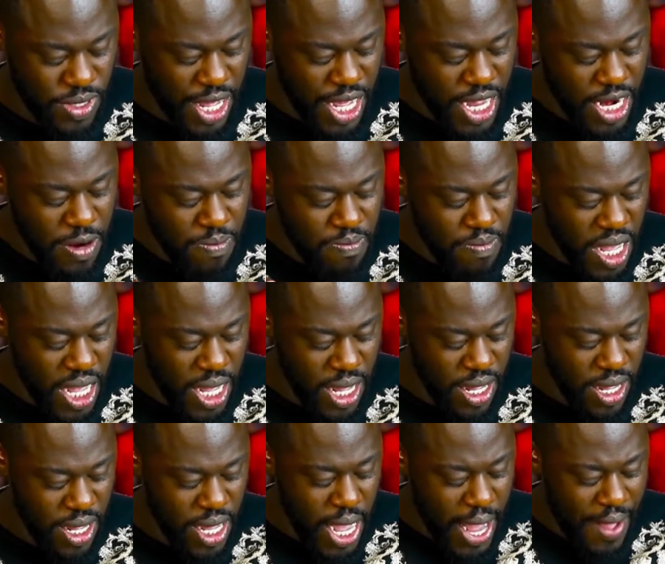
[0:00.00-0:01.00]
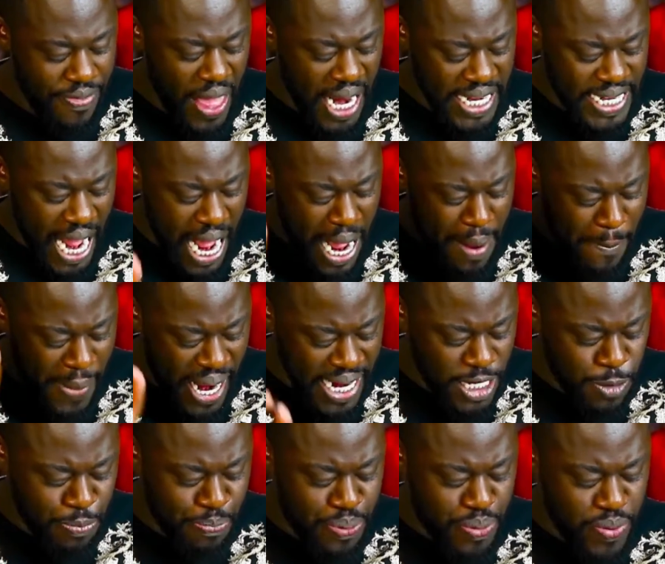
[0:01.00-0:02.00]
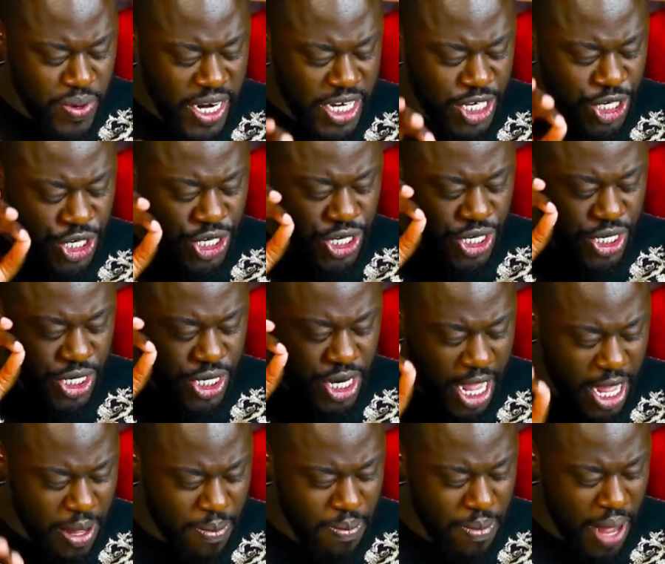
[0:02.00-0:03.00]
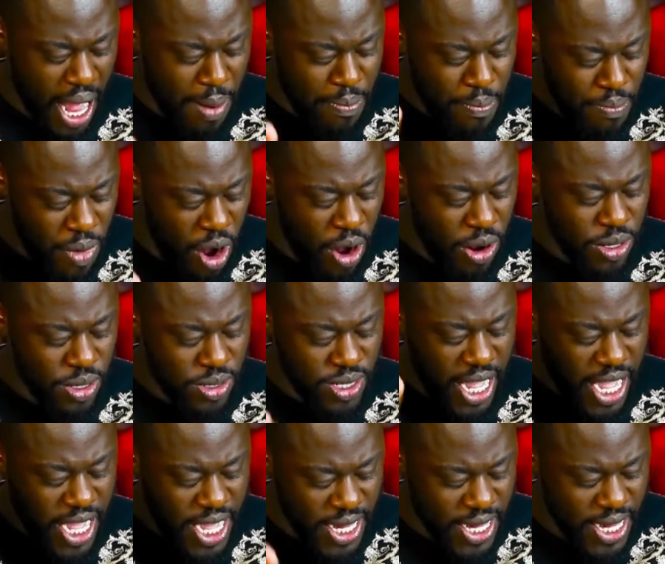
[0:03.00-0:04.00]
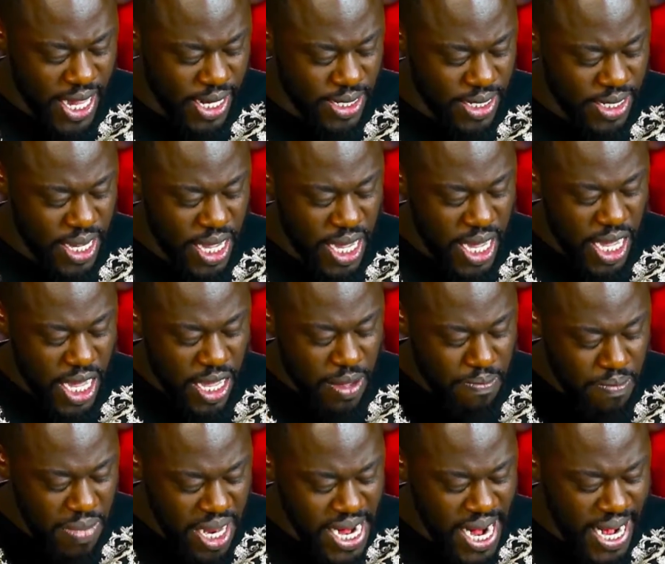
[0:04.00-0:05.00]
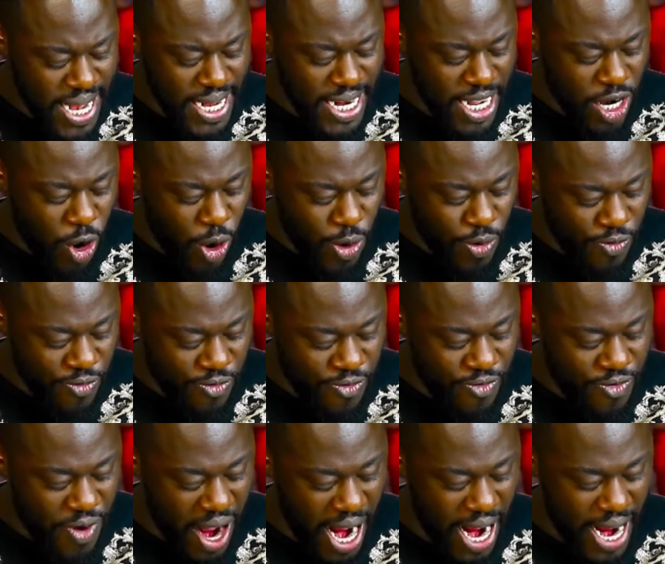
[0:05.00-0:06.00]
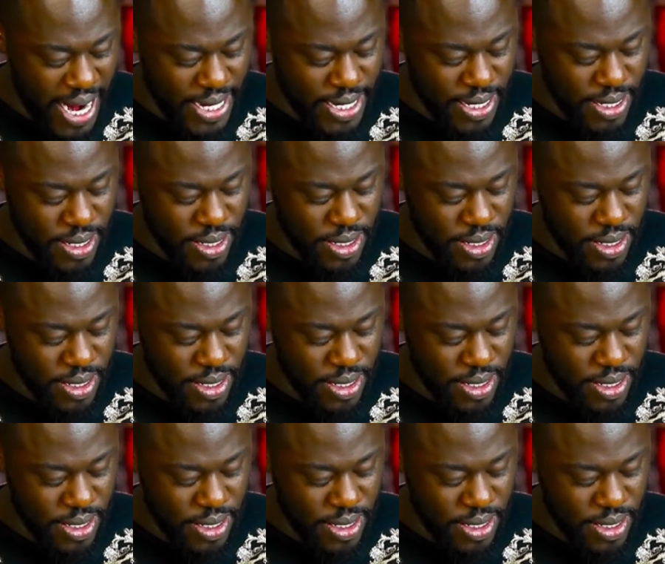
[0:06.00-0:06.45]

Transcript: in me, that I might preach him among the heathens, immediately conferred,